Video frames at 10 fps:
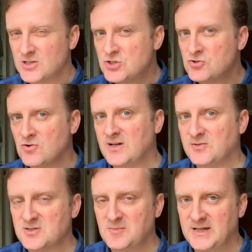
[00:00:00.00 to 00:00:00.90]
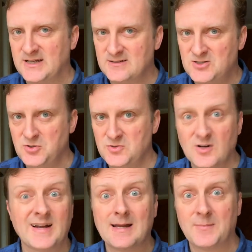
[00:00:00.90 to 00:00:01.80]
try not to make it too
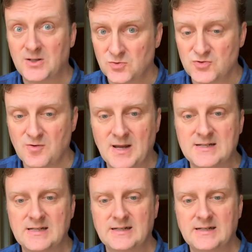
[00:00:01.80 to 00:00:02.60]
dynamic or dramatic.